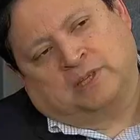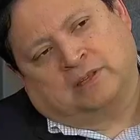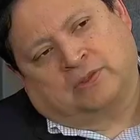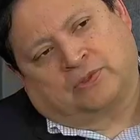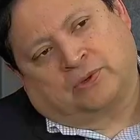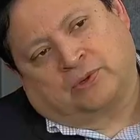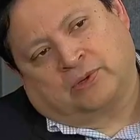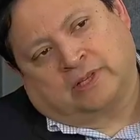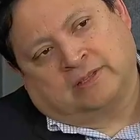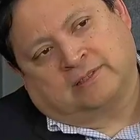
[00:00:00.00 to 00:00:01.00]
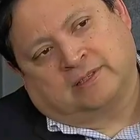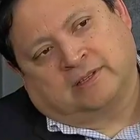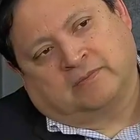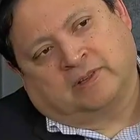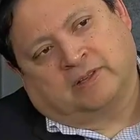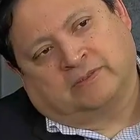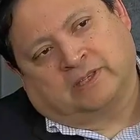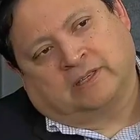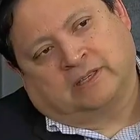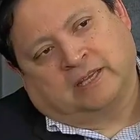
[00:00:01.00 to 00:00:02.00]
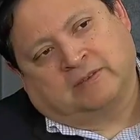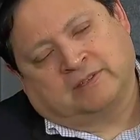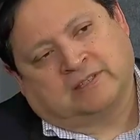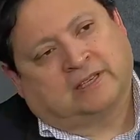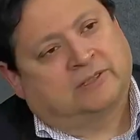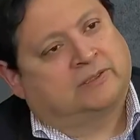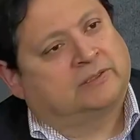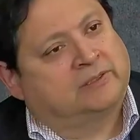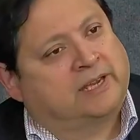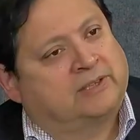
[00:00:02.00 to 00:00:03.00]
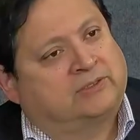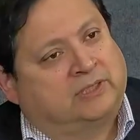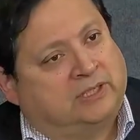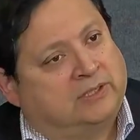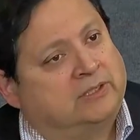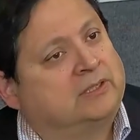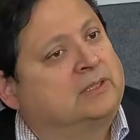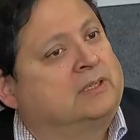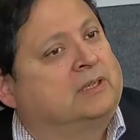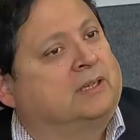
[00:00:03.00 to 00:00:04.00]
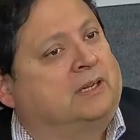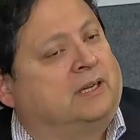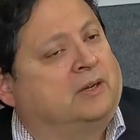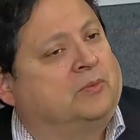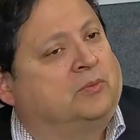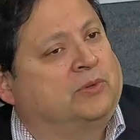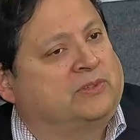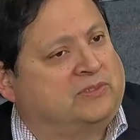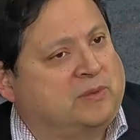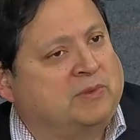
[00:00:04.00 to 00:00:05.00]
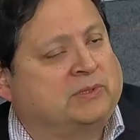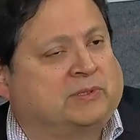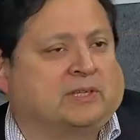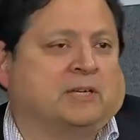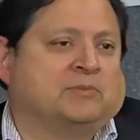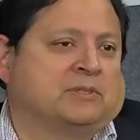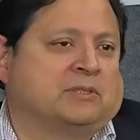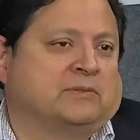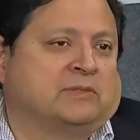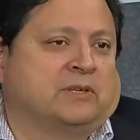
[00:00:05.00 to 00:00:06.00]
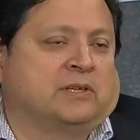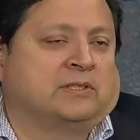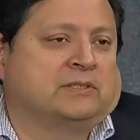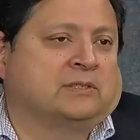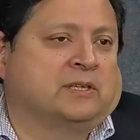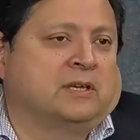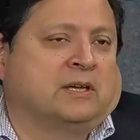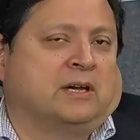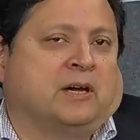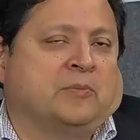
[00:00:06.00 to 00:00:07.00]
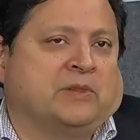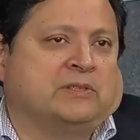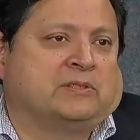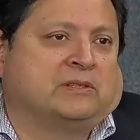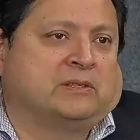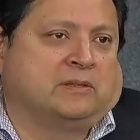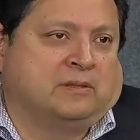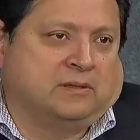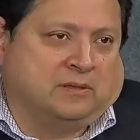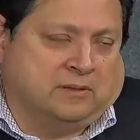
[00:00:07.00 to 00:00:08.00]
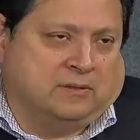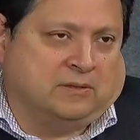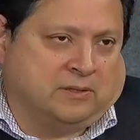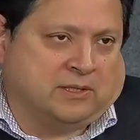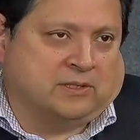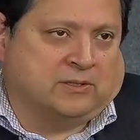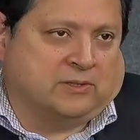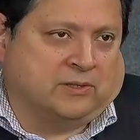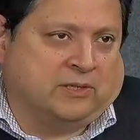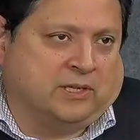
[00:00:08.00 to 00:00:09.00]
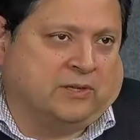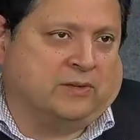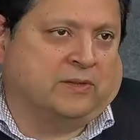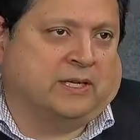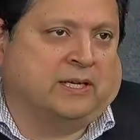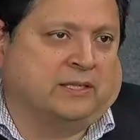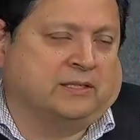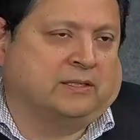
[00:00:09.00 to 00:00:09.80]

be the third incident involving a Navy sailor in the last year um, with similar types of charges. Um, is there a concern here that